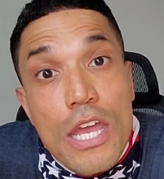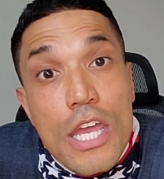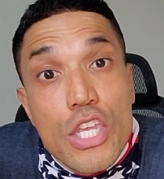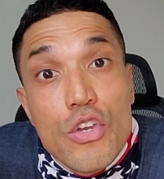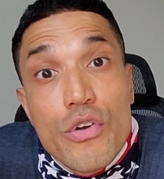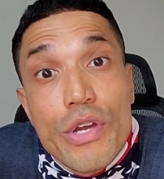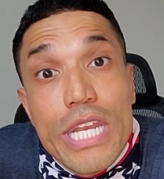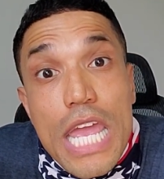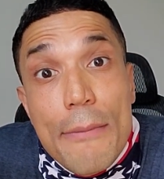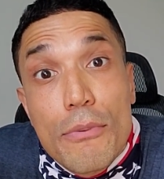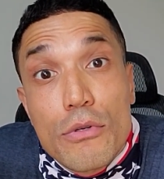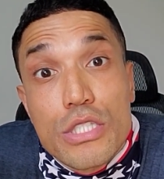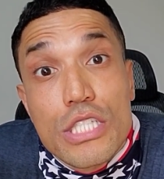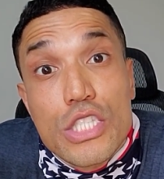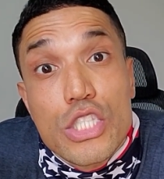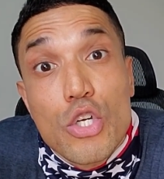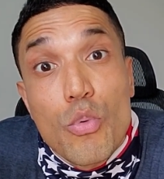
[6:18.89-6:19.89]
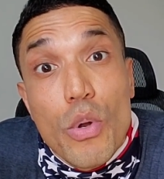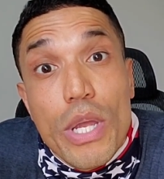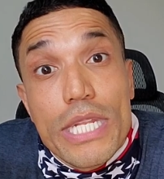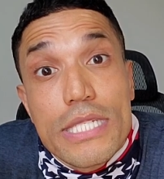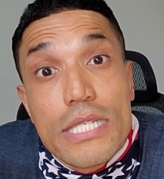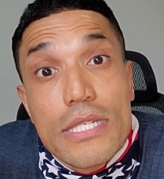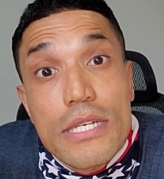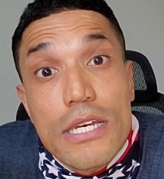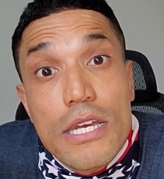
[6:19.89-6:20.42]
you're unable to do
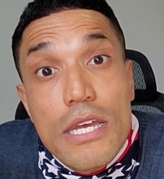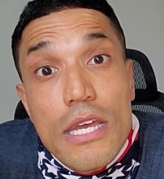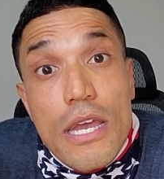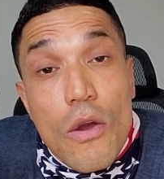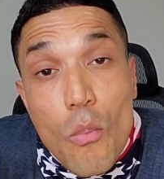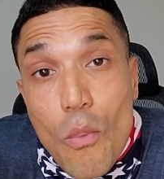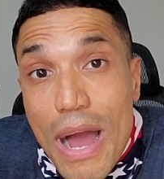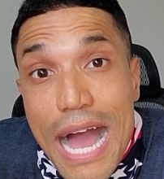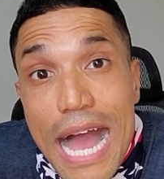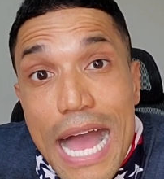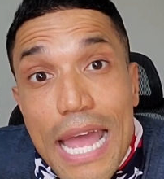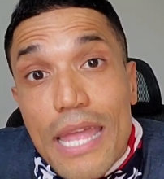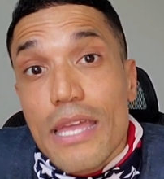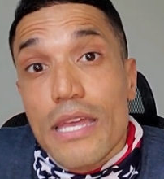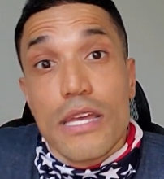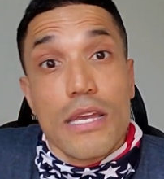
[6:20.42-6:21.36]
it. Why?